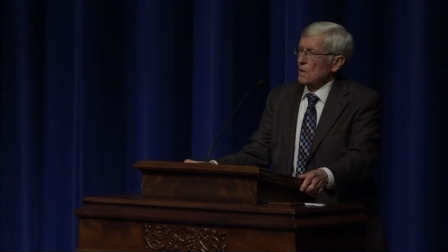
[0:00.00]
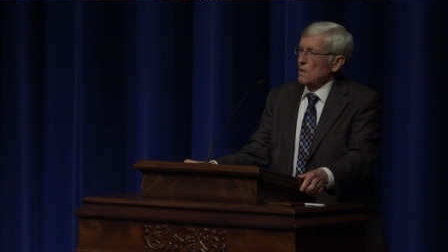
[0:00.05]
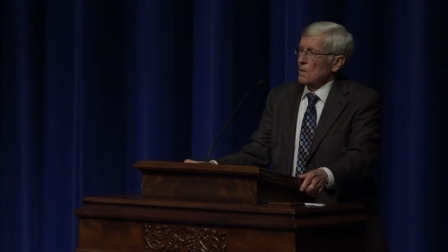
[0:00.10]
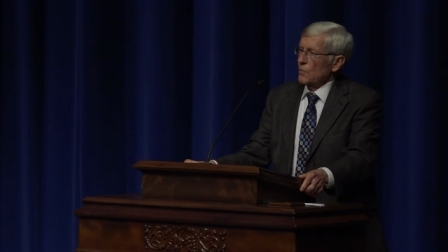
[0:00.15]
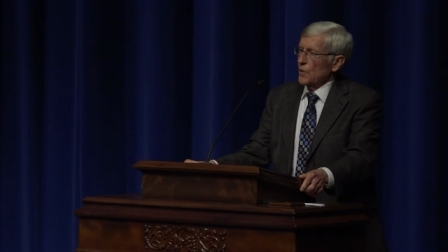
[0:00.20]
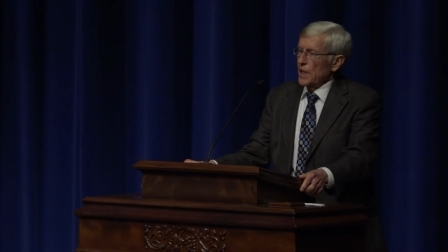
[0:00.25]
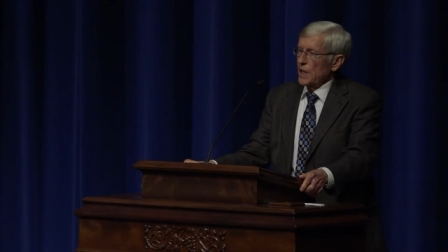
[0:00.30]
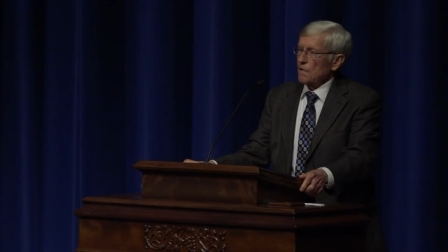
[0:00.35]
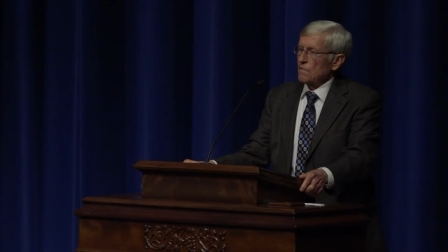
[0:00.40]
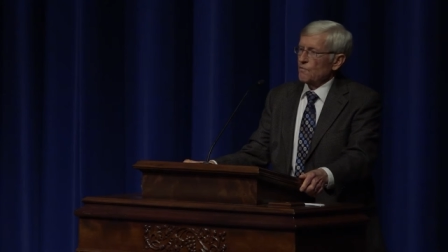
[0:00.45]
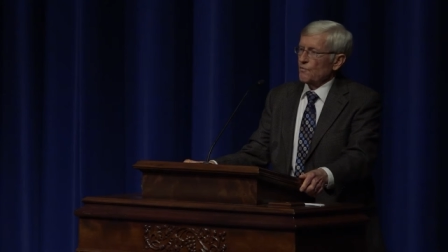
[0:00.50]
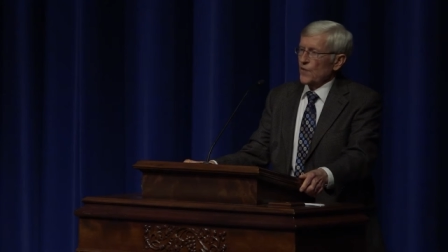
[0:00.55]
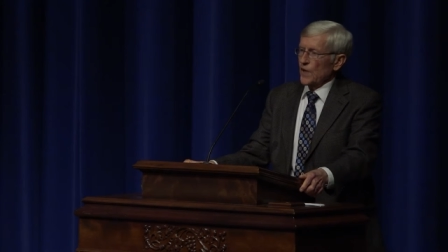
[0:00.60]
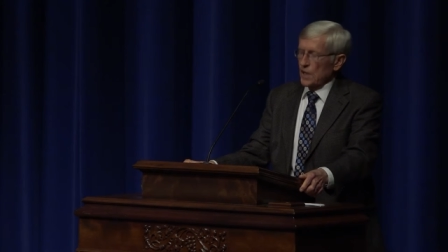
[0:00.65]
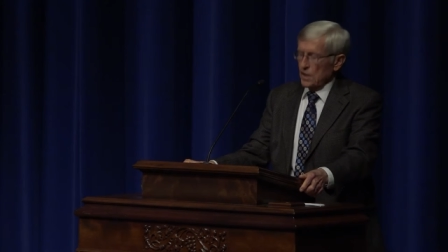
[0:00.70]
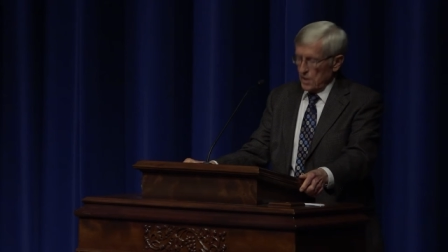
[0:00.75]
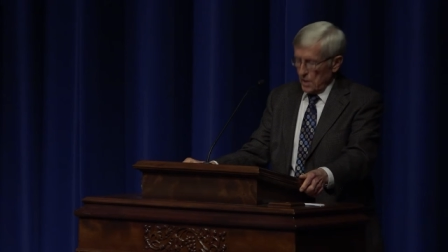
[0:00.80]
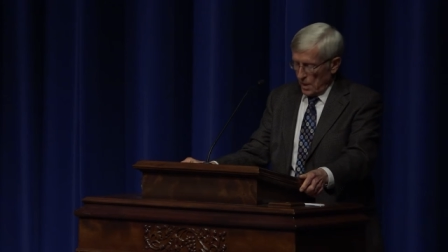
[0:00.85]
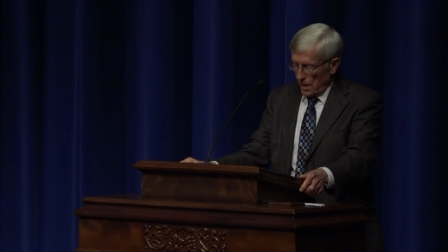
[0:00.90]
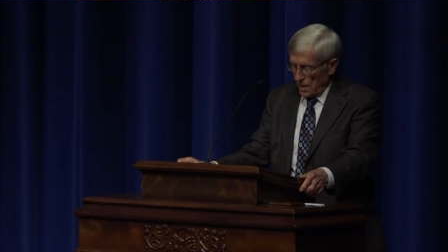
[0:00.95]
We didn't
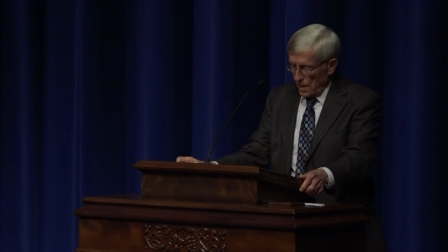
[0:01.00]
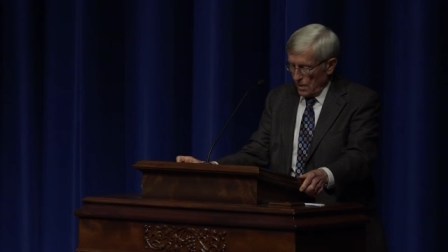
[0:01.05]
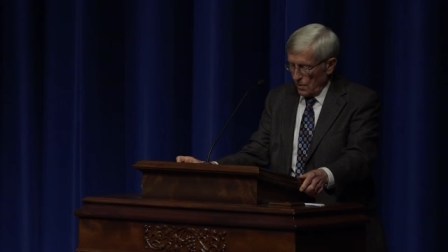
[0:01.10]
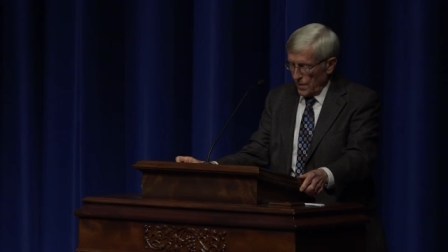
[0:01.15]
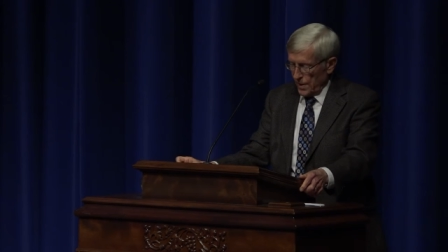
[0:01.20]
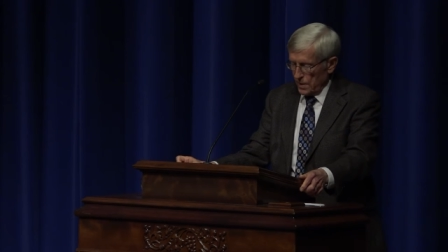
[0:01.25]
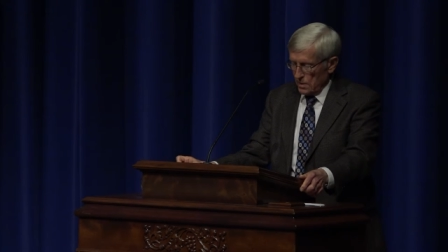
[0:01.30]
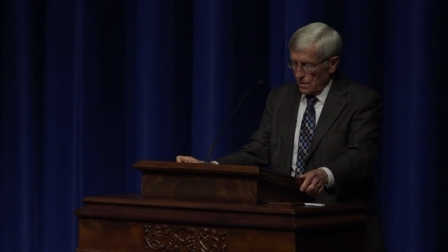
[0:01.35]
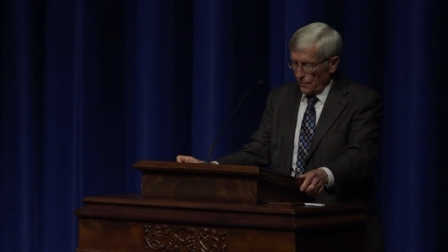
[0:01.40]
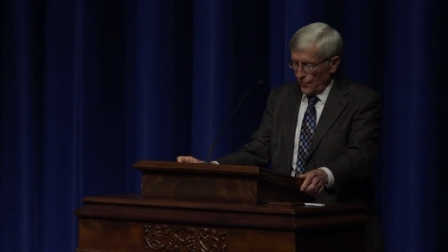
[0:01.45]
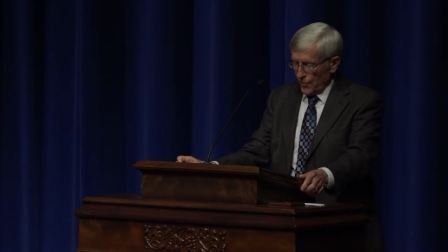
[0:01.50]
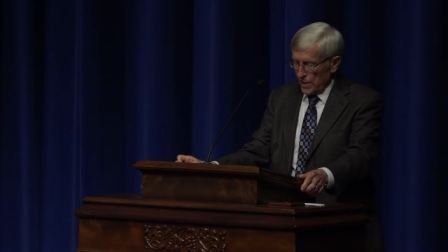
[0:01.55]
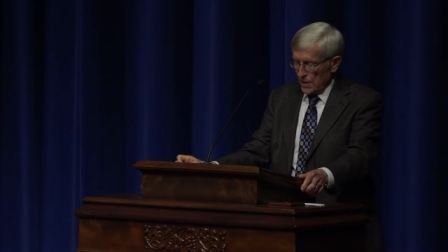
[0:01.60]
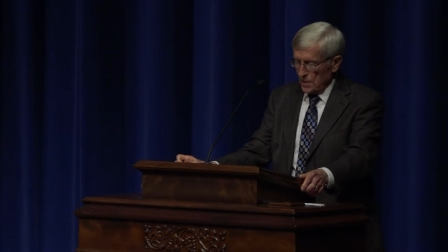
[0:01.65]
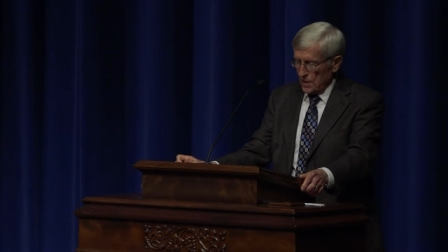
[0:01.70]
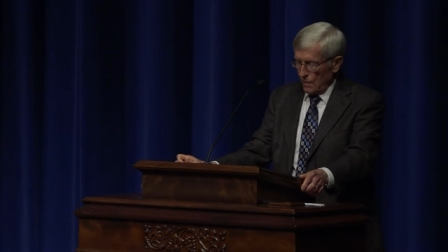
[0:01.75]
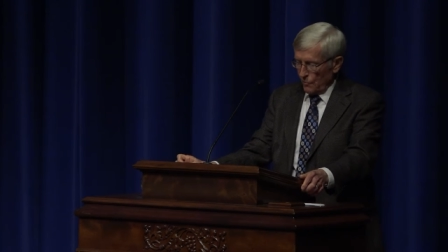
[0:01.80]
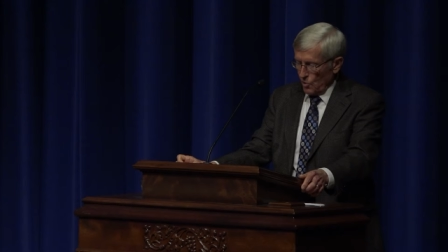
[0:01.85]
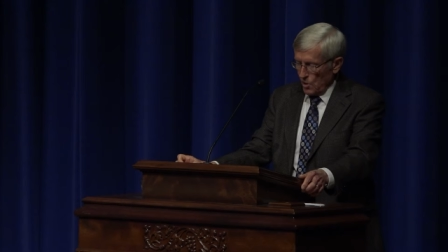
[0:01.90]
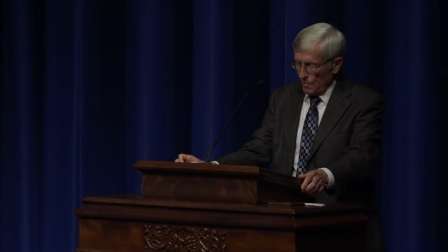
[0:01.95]
feed the hungry, and the
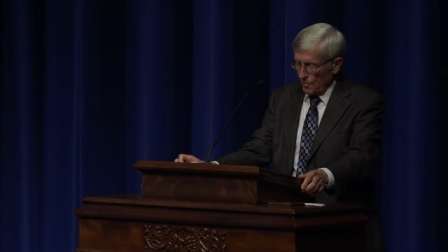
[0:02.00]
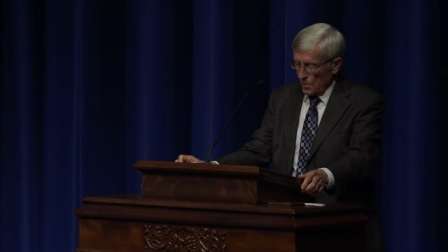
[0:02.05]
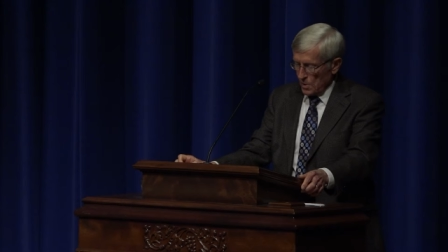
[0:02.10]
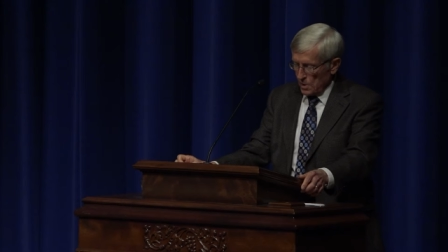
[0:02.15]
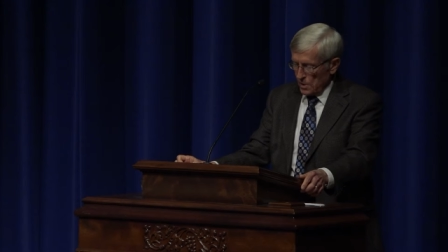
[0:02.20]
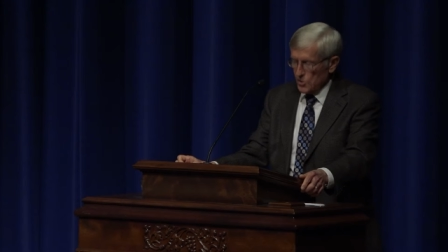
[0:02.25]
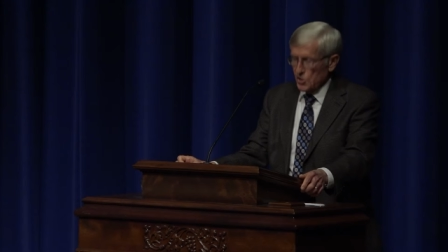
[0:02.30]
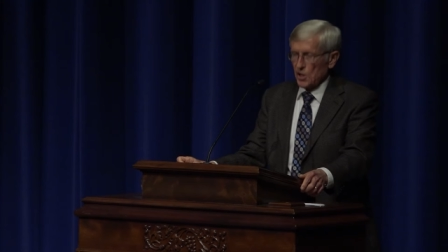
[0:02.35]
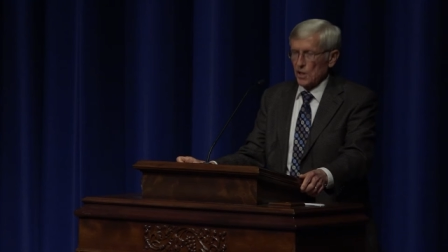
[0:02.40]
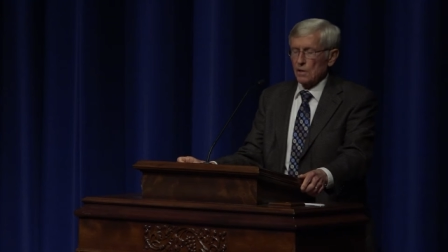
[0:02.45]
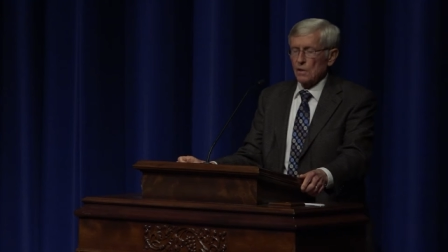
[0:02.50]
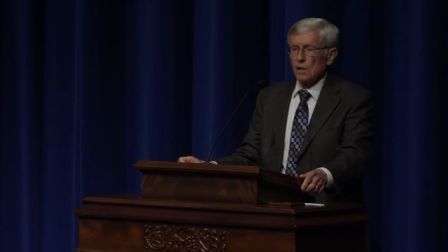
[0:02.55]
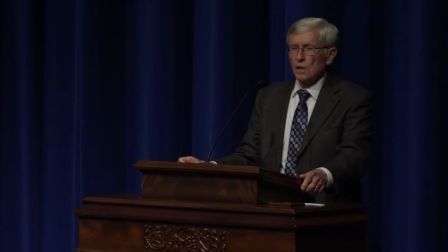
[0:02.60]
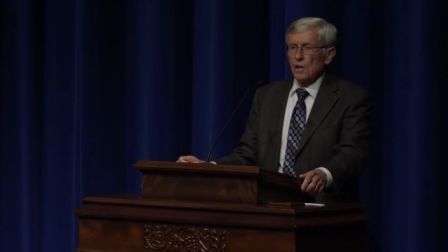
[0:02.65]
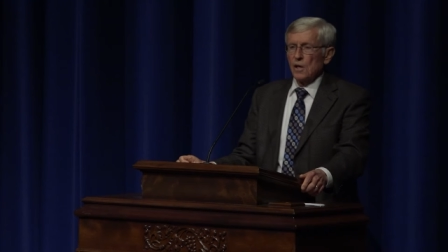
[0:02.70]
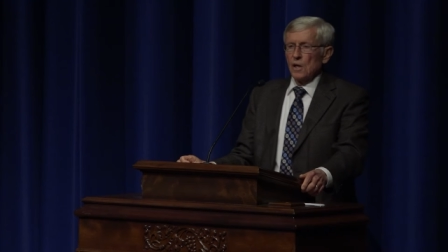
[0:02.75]
food that we're producing